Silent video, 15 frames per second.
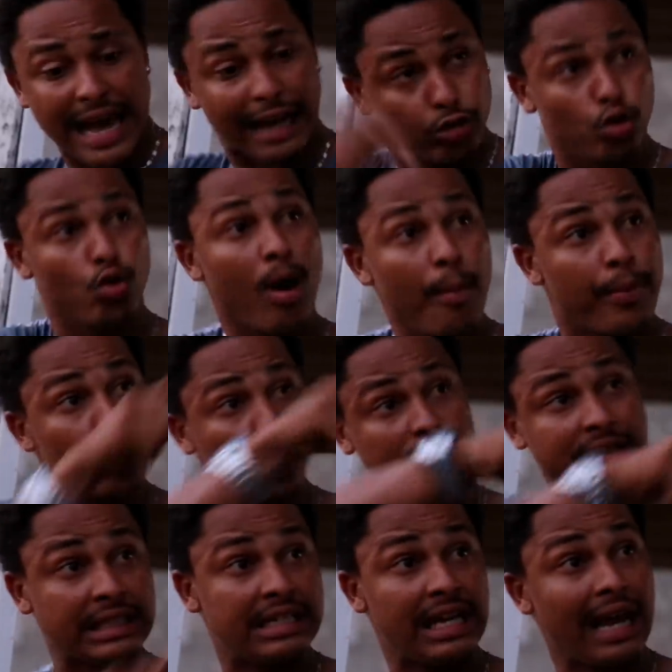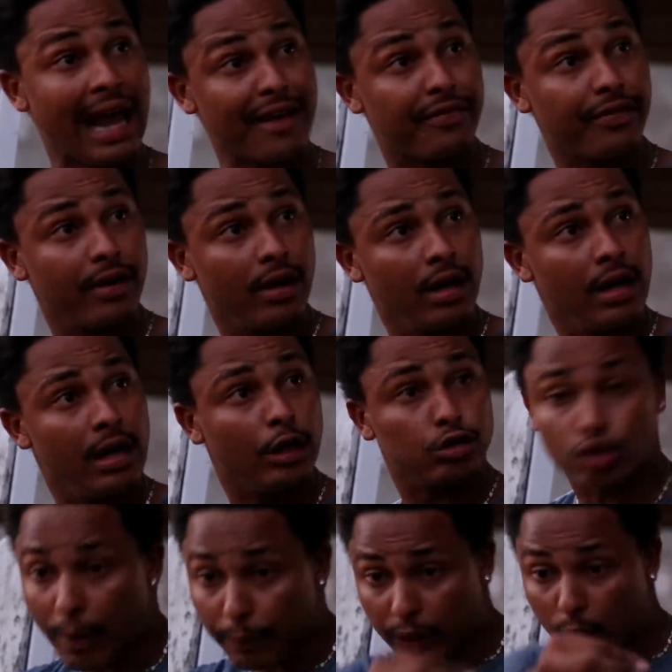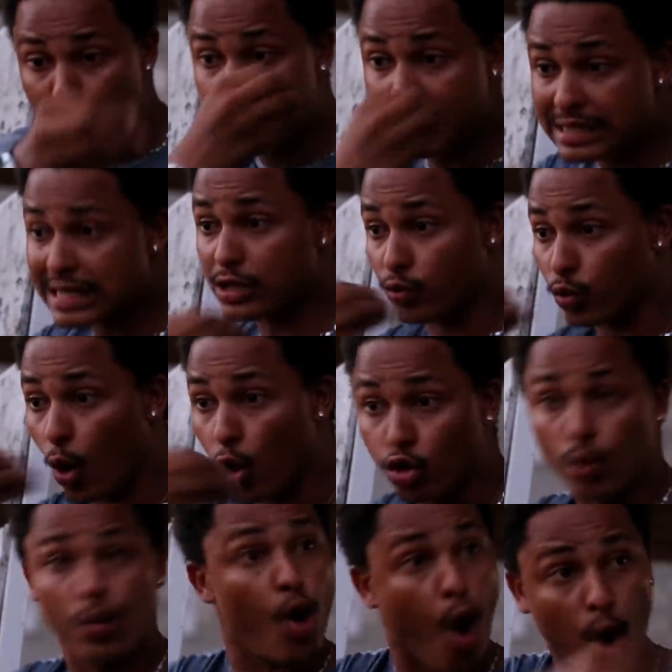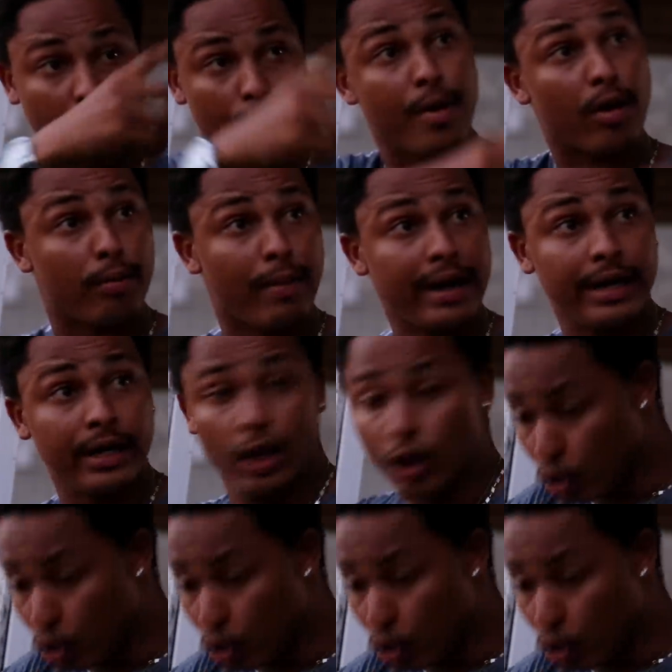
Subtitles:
Here too, you won't bring your stingy life. Something business we go do, we all go make money.